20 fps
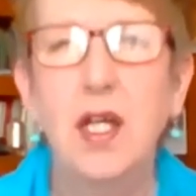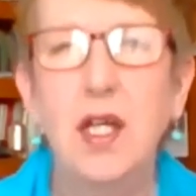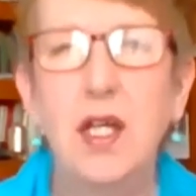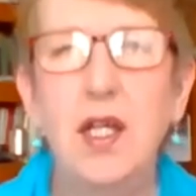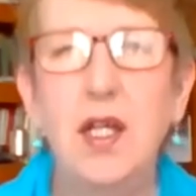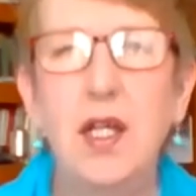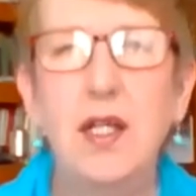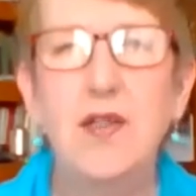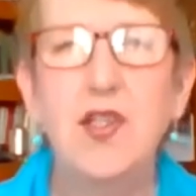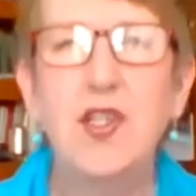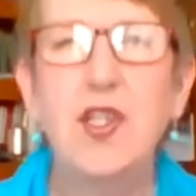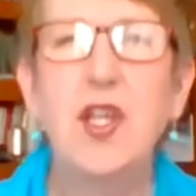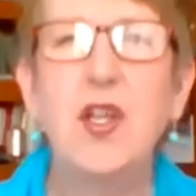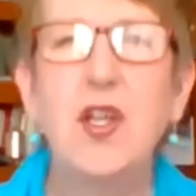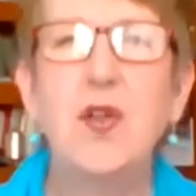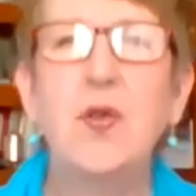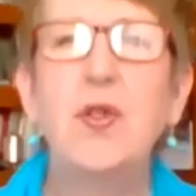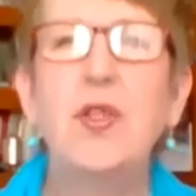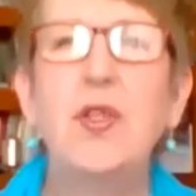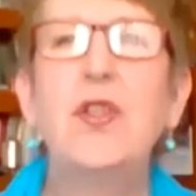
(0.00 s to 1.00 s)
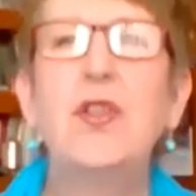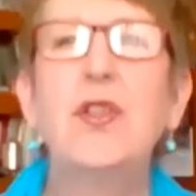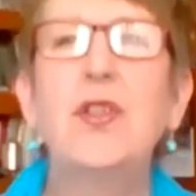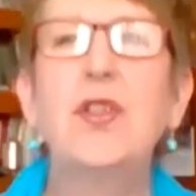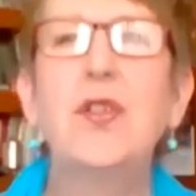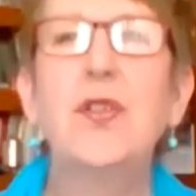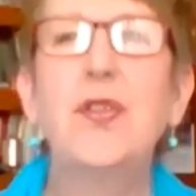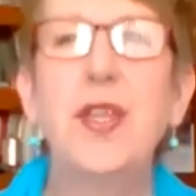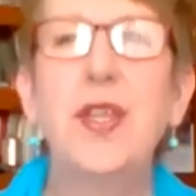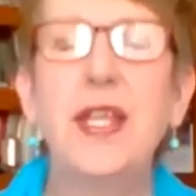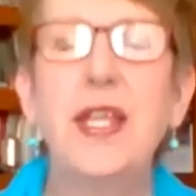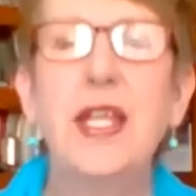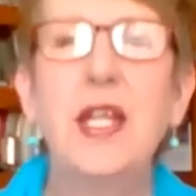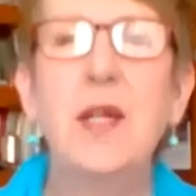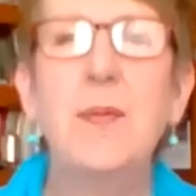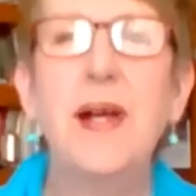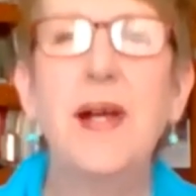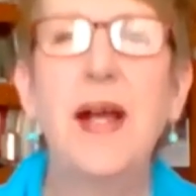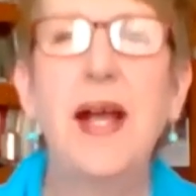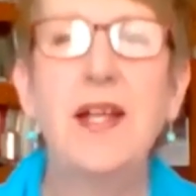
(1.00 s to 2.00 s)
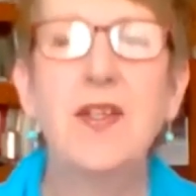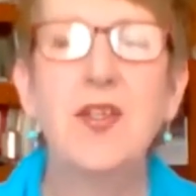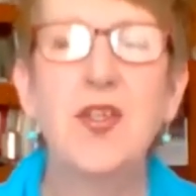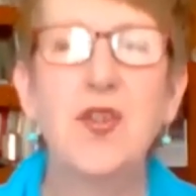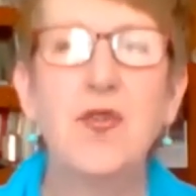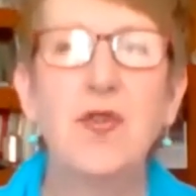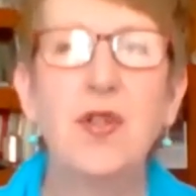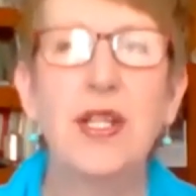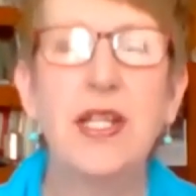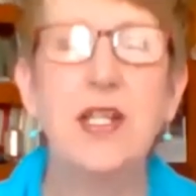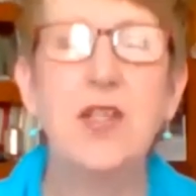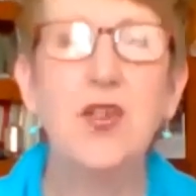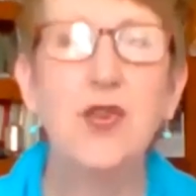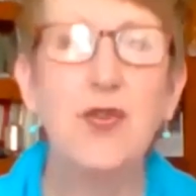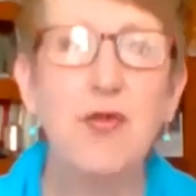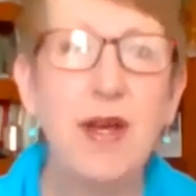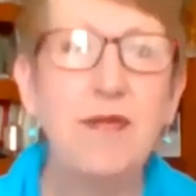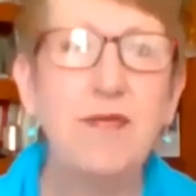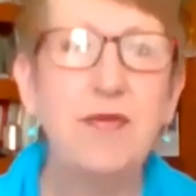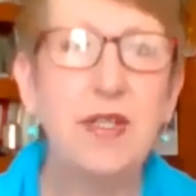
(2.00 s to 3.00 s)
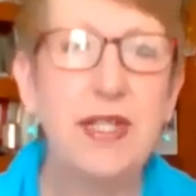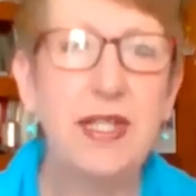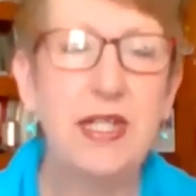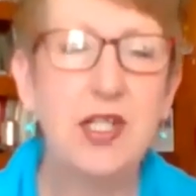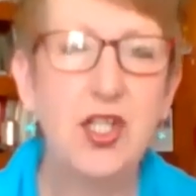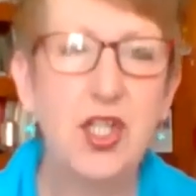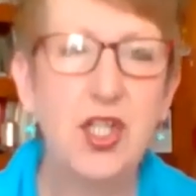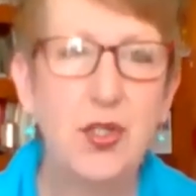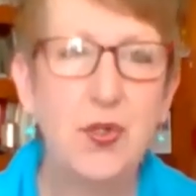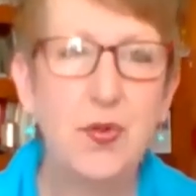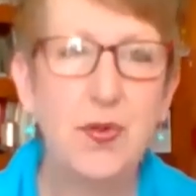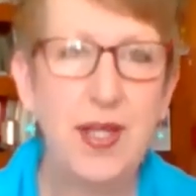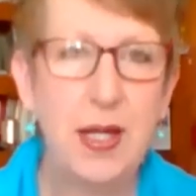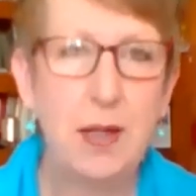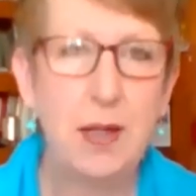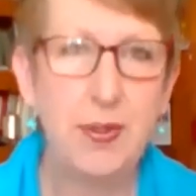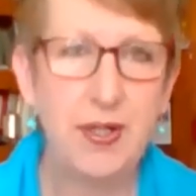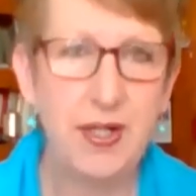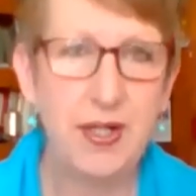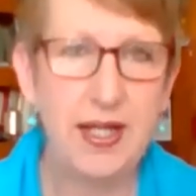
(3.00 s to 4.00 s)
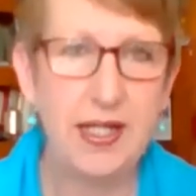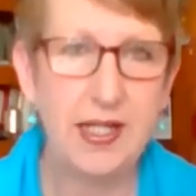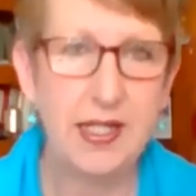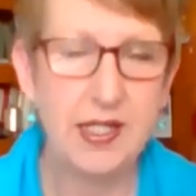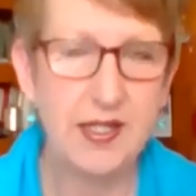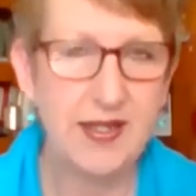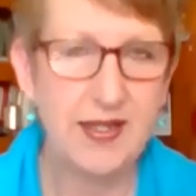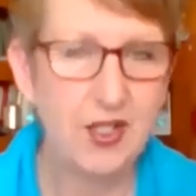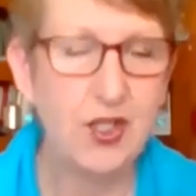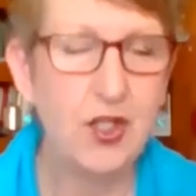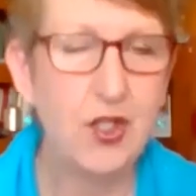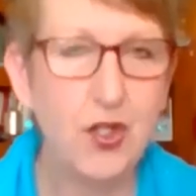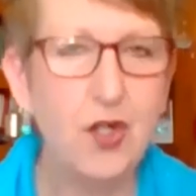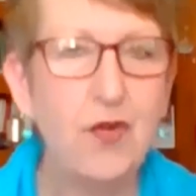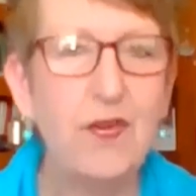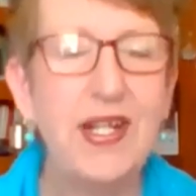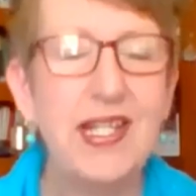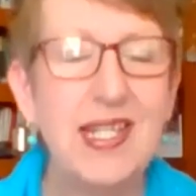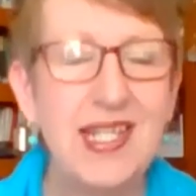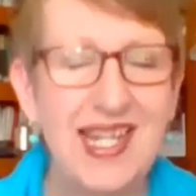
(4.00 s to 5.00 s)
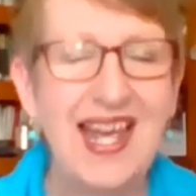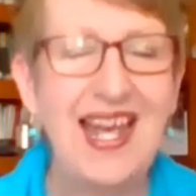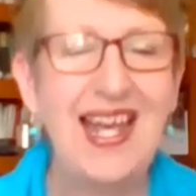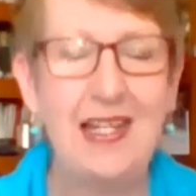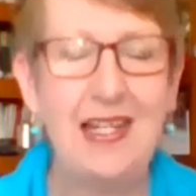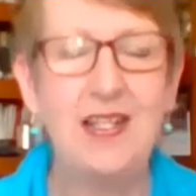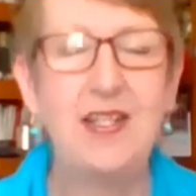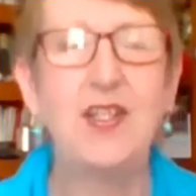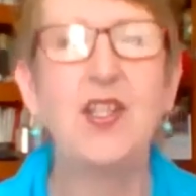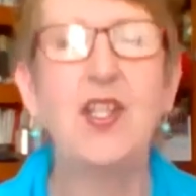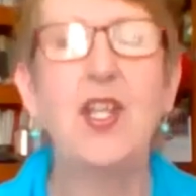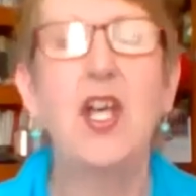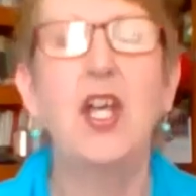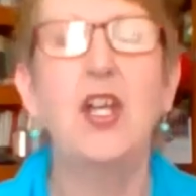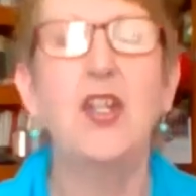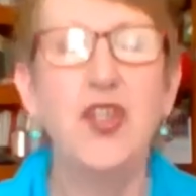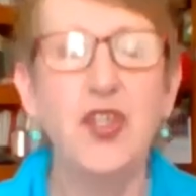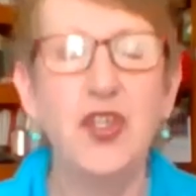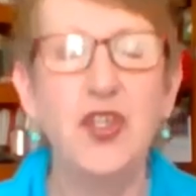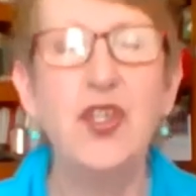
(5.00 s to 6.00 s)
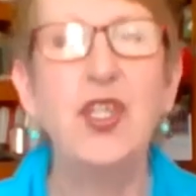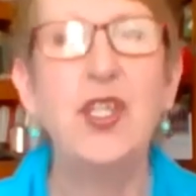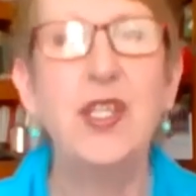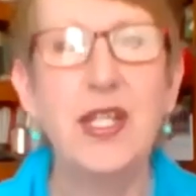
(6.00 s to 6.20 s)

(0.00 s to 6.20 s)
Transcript: Uh, and so you, are thinking about astrally traveling to that place. So that's your intent, just yeah.